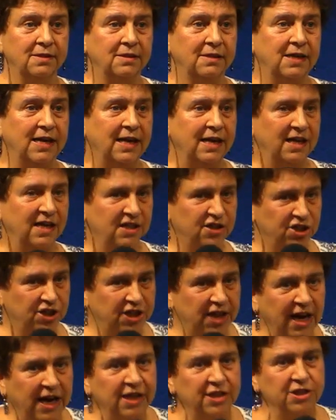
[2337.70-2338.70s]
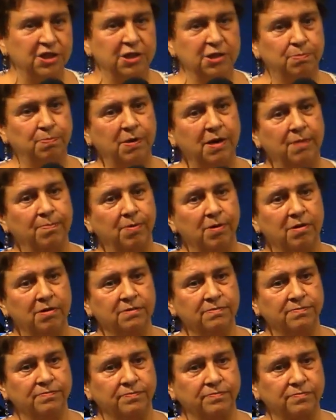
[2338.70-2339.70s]
And it changes people.
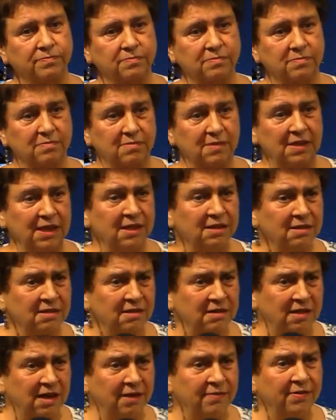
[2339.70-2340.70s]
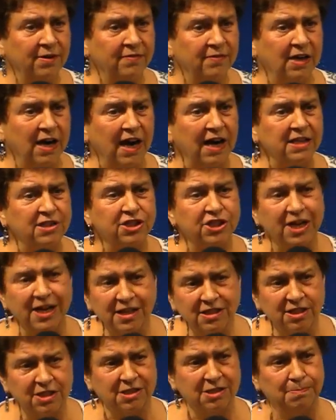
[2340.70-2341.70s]
The love of God
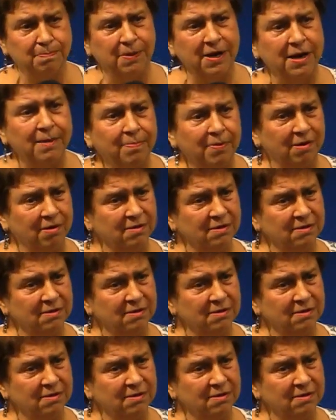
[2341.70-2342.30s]
changes people.